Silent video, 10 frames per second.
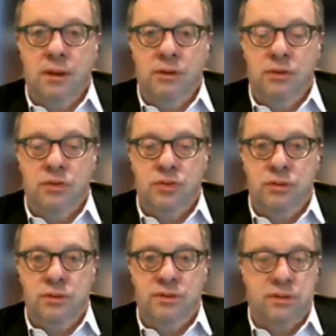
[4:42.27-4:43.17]
that you
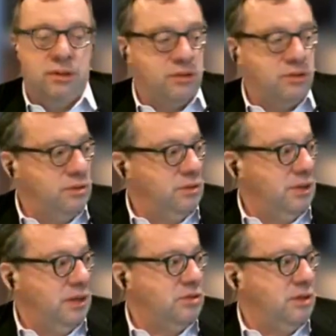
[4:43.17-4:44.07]
students are actually going
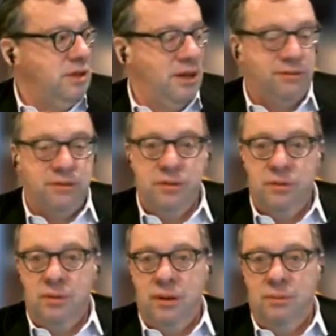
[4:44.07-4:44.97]
to have to
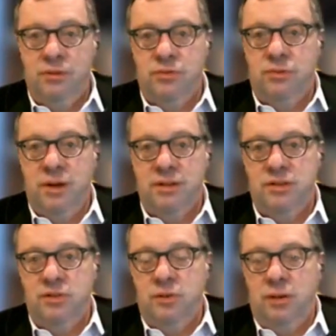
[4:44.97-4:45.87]

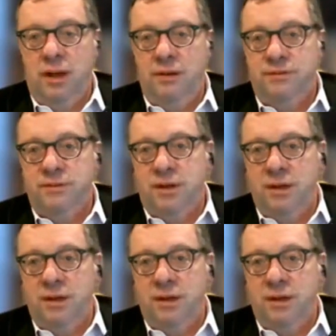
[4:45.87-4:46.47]
address in your lifetime.